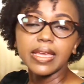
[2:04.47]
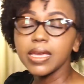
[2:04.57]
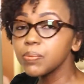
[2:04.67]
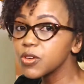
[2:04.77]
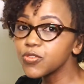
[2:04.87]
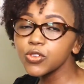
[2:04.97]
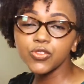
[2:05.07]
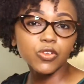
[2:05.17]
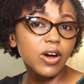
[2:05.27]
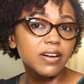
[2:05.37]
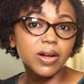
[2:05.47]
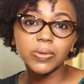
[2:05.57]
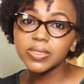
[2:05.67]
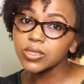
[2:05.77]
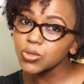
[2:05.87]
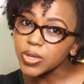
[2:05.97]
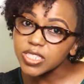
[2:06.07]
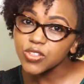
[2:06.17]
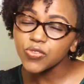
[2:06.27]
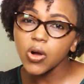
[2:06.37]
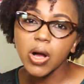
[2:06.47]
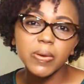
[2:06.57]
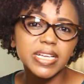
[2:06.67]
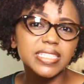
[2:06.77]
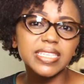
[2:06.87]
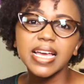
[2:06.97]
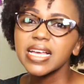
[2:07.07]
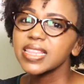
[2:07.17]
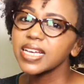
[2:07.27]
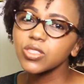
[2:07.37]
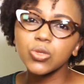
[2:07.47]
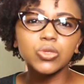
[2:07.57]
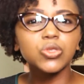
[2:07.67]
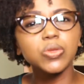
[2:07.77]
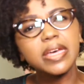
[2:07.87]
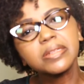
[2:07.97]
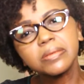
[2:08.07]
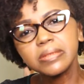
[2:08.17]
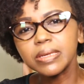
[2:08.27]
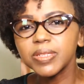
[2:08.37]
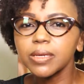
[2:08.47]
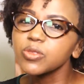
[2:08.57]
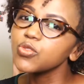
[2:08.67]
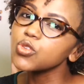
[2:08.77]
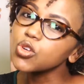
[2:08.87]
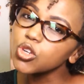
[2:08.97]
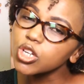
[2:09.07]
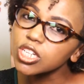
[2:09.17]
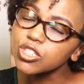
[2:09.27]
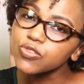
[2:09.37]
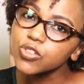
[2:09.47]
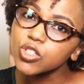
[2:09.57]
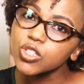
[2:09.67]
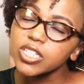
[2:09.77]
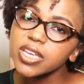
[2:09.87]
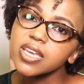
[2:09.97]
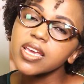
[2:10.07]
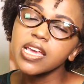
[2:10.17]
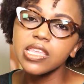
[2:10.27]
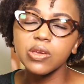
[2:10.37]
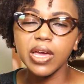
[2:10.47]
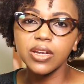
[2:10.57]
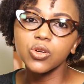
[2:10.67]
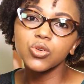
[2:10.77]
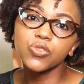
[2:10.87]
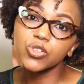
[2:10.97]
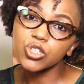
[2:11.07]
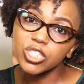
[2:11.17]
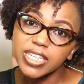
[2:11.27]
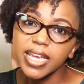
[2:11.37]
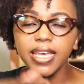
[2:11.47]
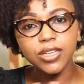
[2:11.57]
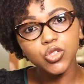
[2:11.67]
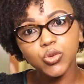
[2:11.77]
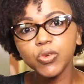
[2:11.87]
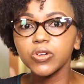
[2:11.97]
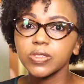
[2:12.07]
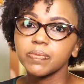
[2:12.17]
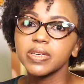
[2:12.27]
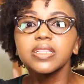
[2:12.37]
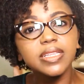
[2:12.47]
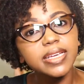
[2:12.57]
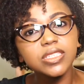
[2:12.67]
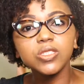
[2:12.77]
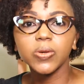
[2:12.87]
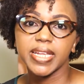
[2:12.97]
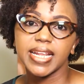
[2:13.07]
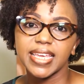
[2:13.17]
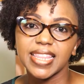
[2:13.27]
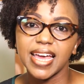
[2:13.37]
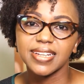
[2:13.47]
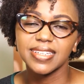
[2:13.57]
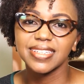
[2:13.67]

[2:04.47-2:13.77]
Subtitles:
Keep the food for around 24 hours. That's good so that sometimes if you cooked for today, you can cook for today and tomorrow's meal and store it like that.